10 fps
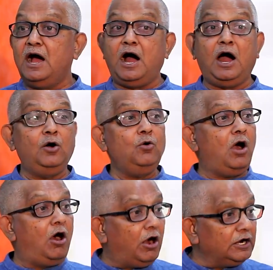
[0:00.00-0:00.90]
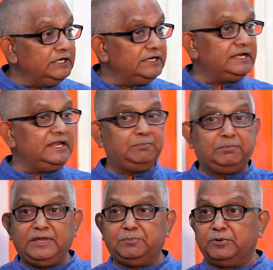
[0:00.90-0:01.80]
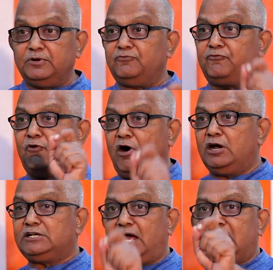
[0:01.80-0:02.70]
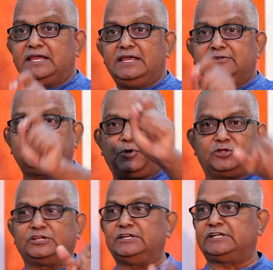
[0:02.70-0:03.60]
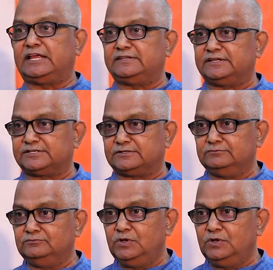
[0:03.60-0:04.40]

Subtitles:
how ordinary people fought against proselytization,